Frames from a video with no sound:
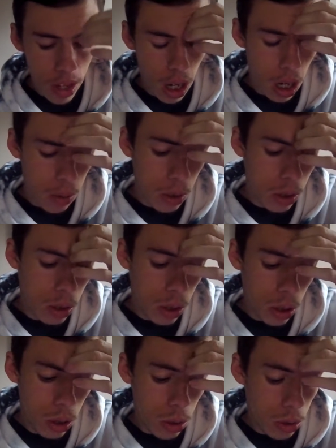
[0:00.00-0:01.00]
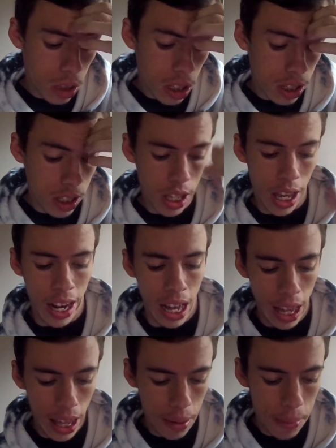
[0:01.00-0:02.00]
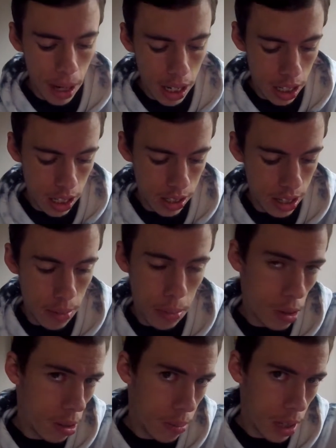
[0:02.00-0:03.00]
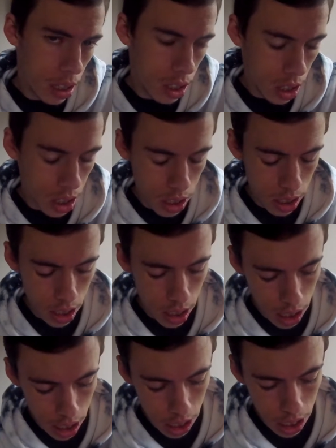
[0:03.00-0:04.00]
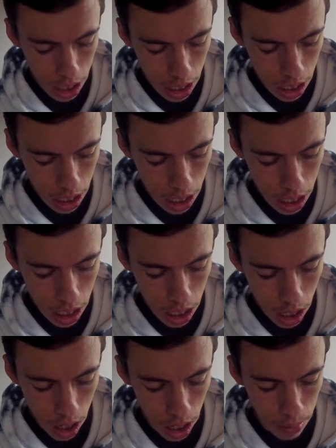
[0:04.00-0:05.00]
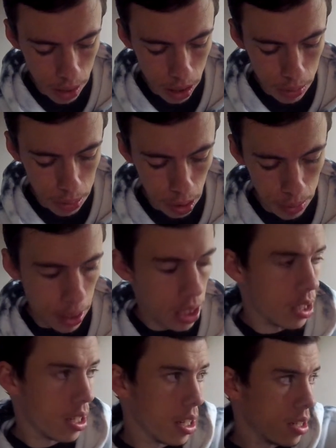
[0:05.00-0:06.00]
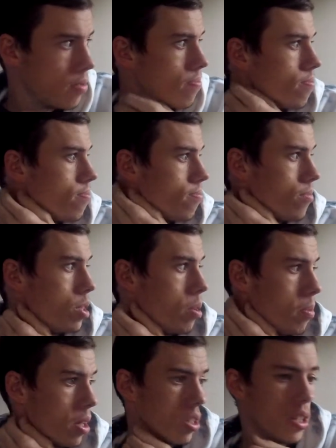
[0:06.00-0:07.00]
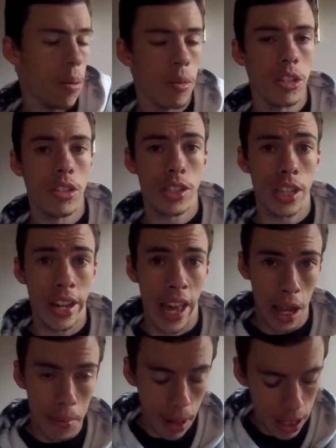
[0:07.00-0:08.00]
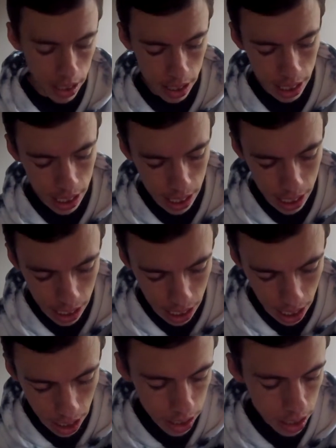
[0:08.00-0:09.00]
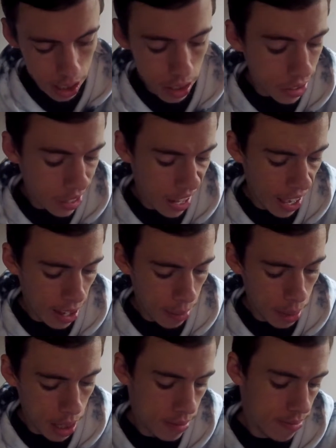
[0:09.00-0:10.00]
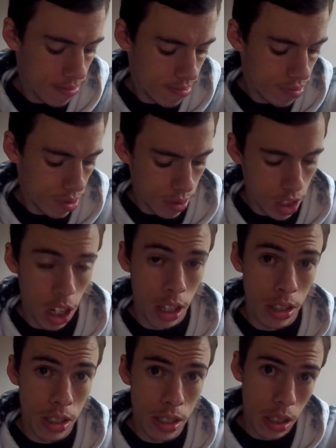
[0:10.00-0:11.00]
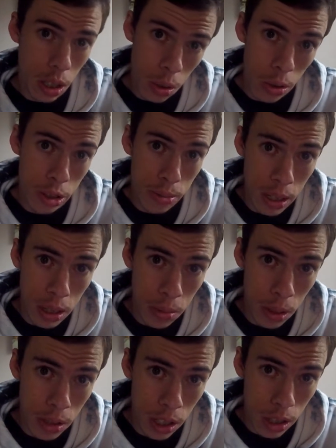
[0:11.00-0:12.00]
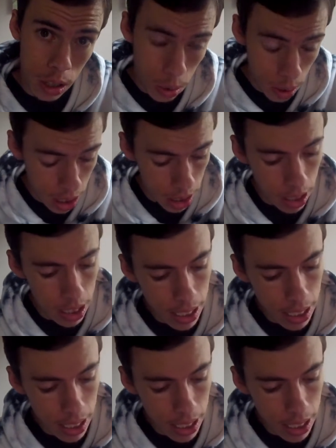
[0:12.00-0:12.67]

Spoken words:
I would use Zen Headbutt instead of Bullet Punch, only because Bullet Punch doesn't do much damage to Zen Headbutt, and Zen Headbutt charges your special moves a lot quicker.